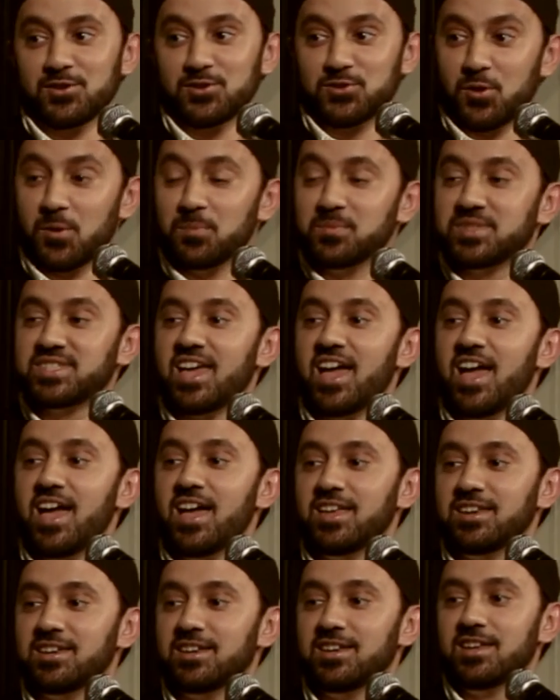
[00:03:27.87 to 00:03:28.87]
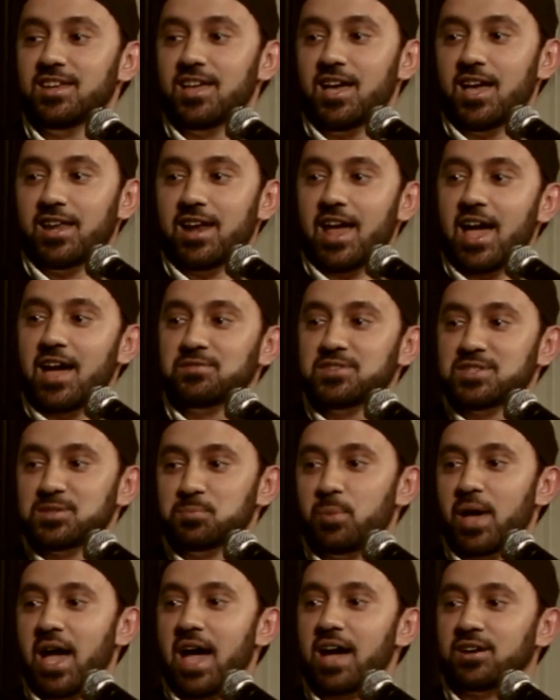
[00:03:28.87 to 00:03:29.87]
So I'm 10, and I have this
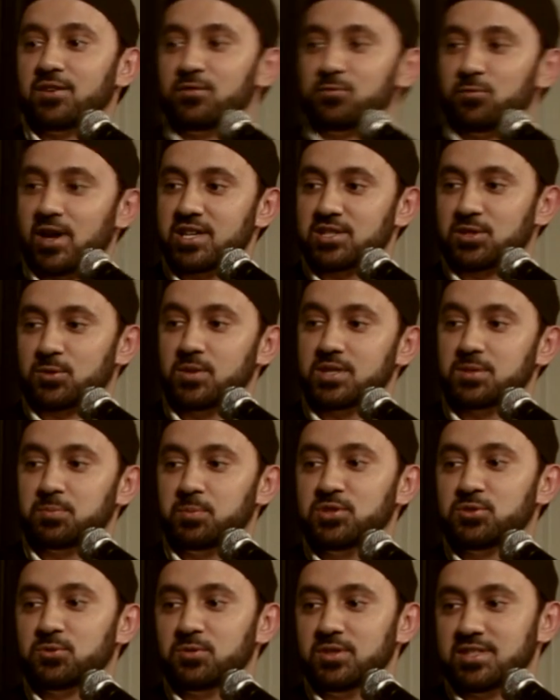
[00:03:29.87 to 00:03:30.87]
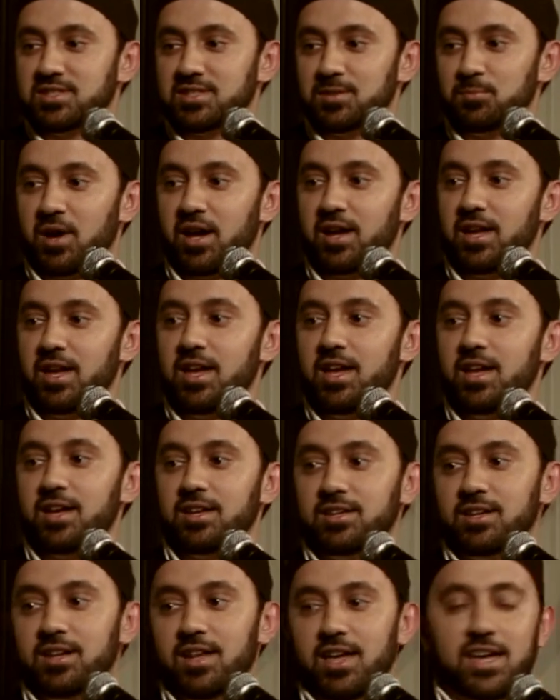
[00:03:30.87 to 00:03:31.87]
bag of Rice Krispie treats in my
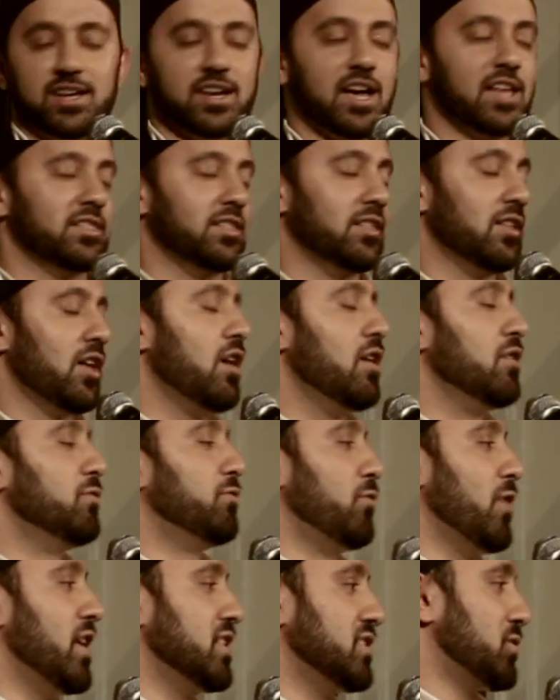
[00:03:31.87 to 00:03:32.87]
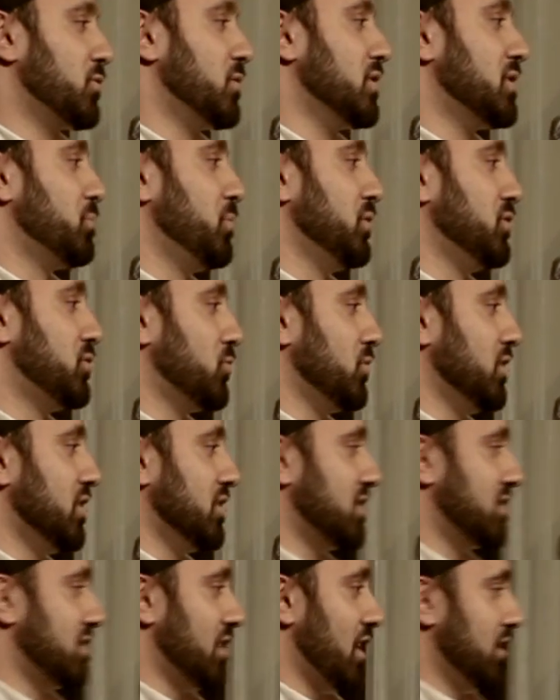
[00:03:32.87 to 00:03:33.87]
hand, and I love Rice Krispie
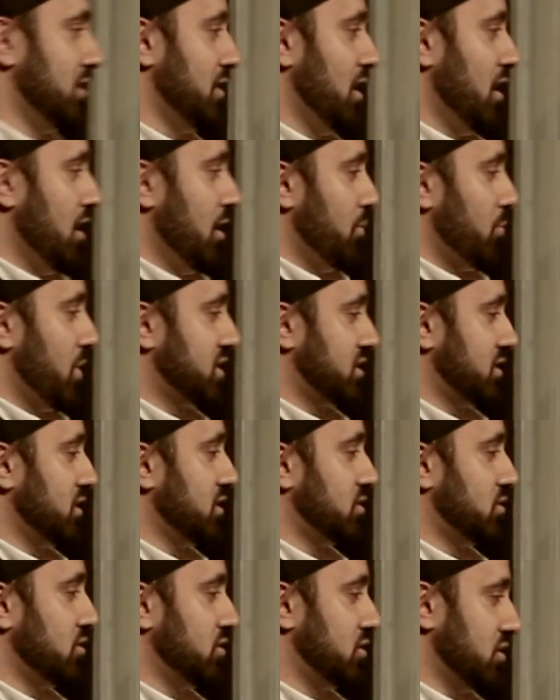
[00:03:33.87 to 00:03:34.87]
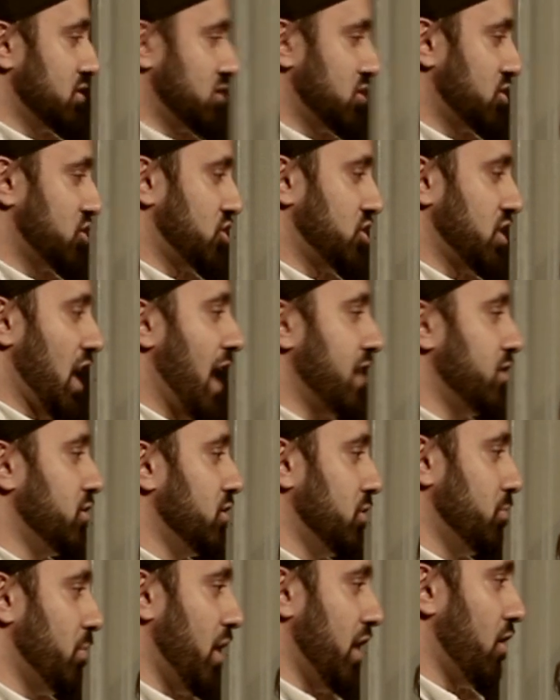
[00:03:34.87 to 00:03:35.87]
treats, and my sister just
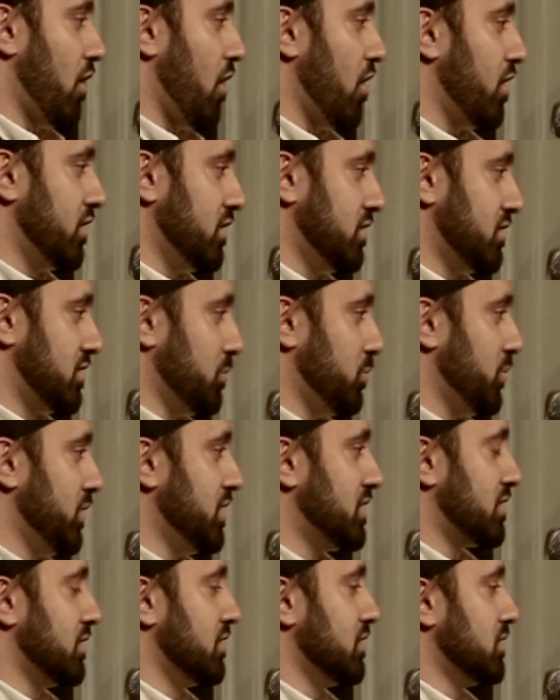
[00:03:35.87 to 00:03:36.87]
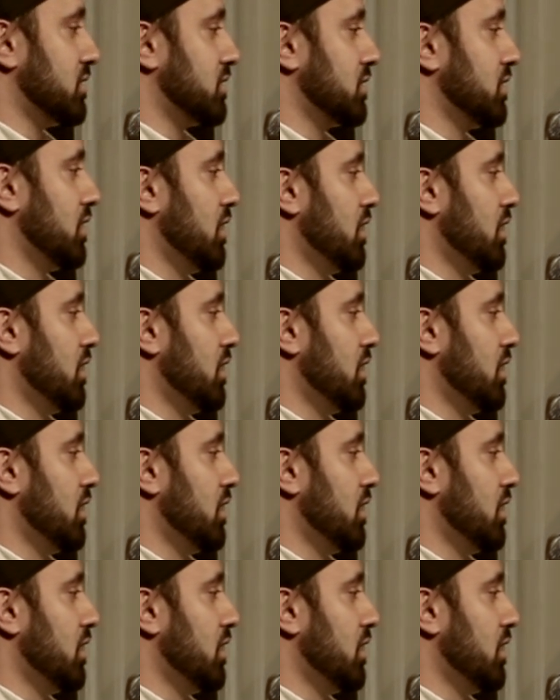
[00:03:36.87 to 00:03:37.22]
shattered my heart into pieces.